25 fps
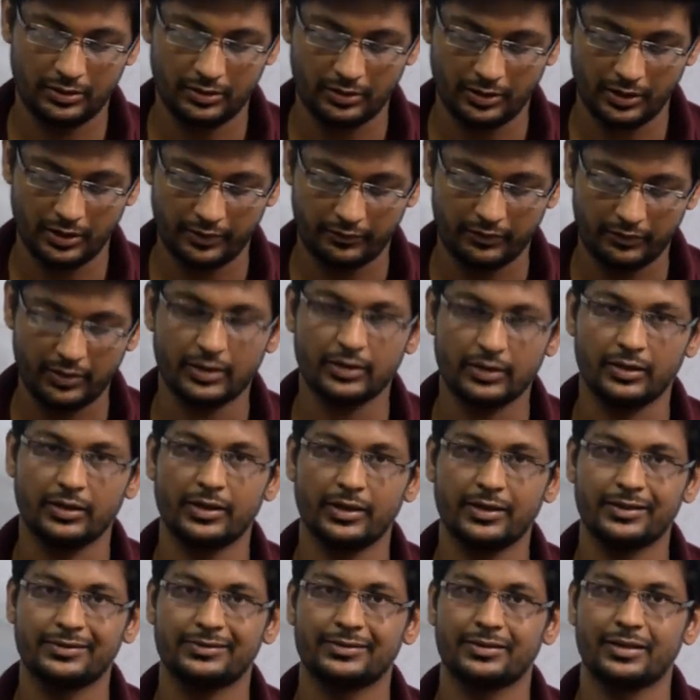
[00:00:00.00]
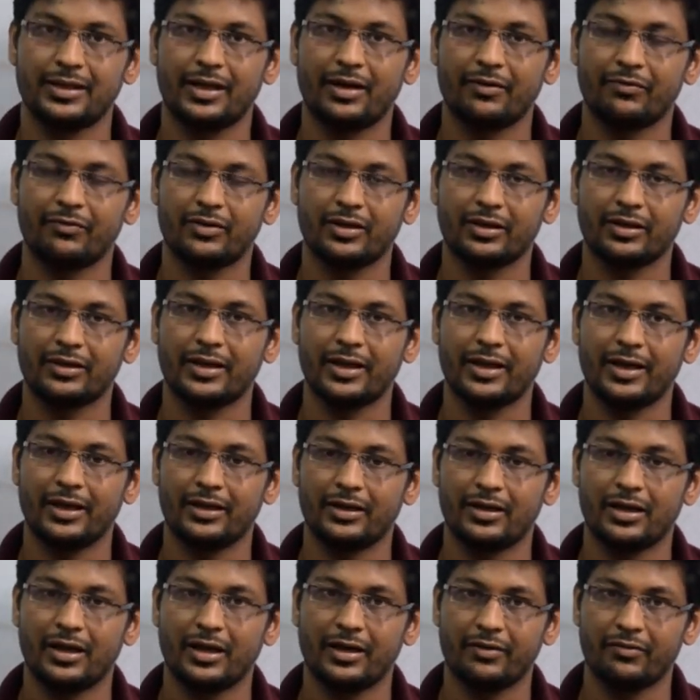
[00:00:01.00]
have done this, after
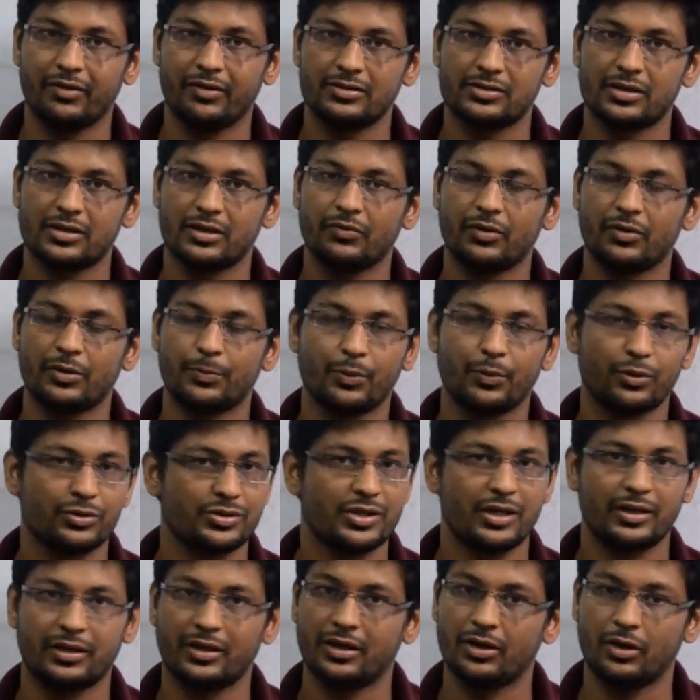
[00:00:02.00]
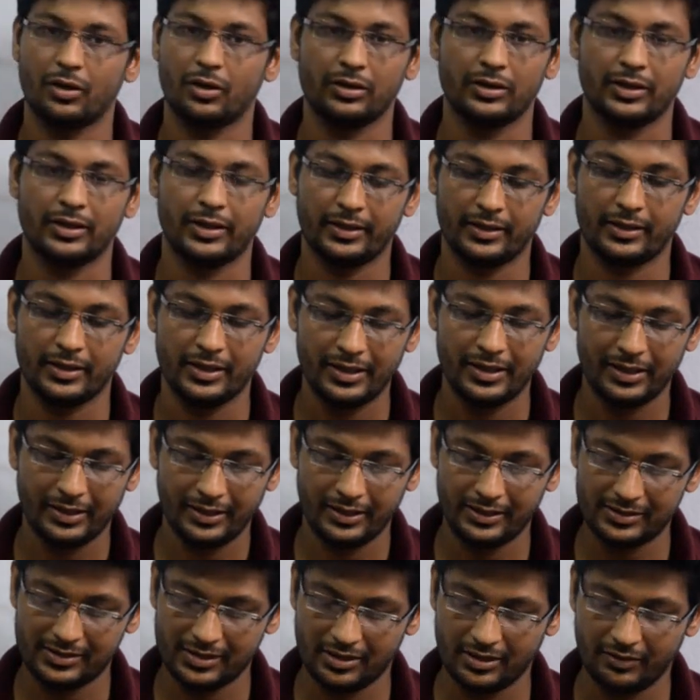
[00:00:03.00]
that I was given project and all that,
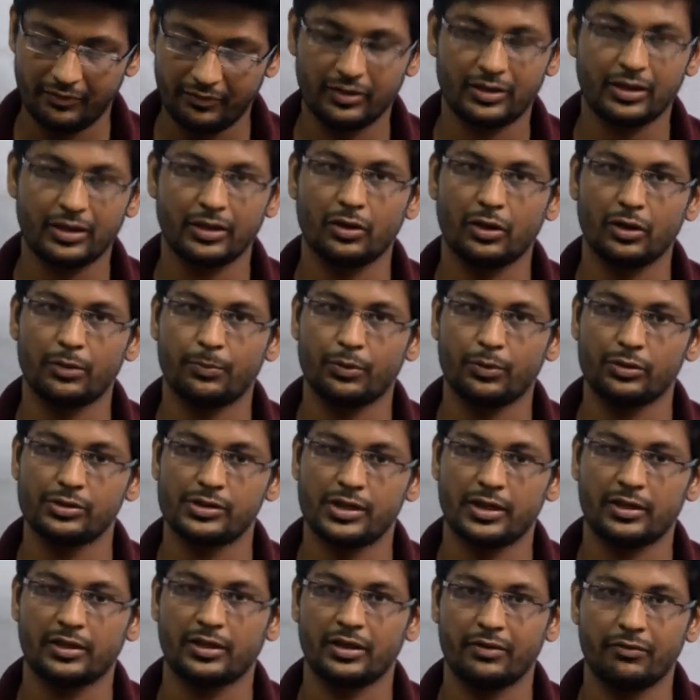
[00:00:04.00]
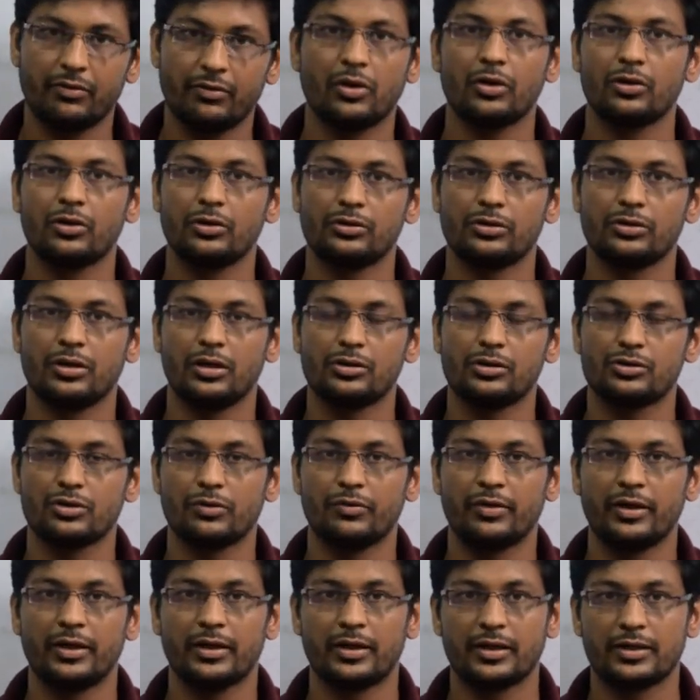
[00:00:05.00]
each and everything on project. They were also
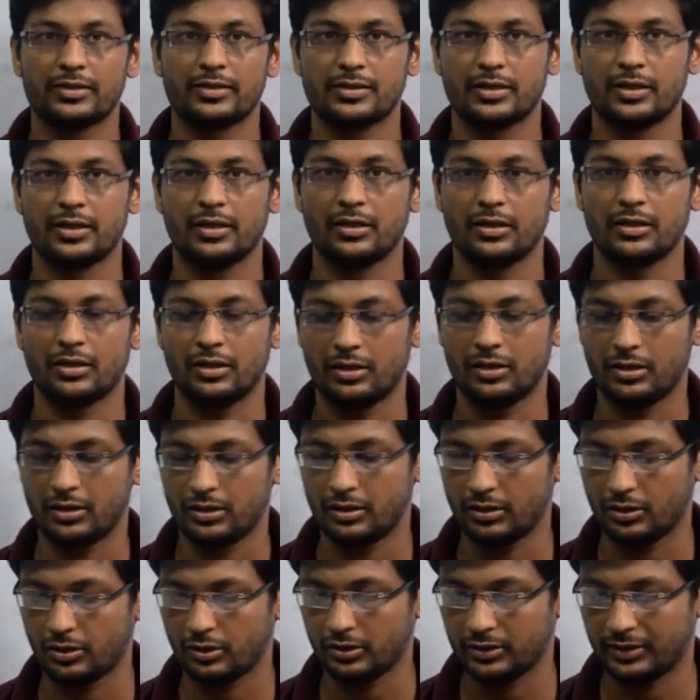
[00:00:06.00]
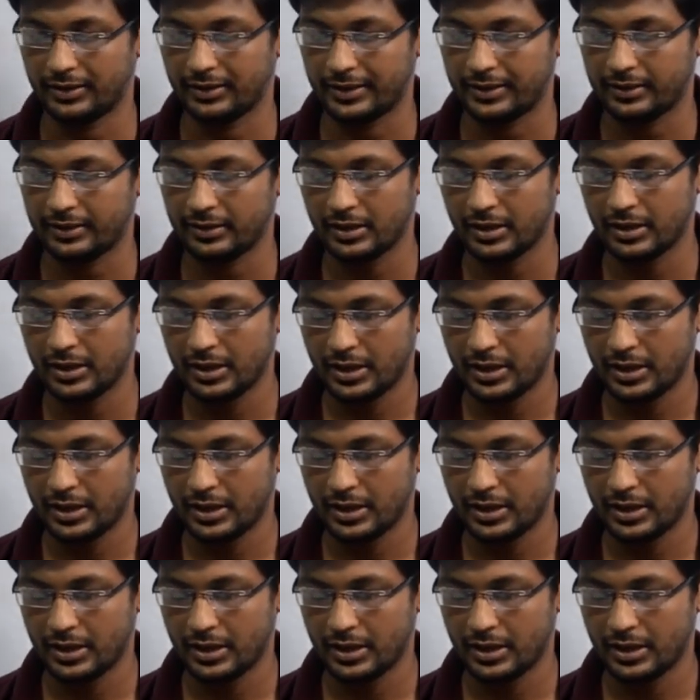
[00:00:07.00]
very interested on that.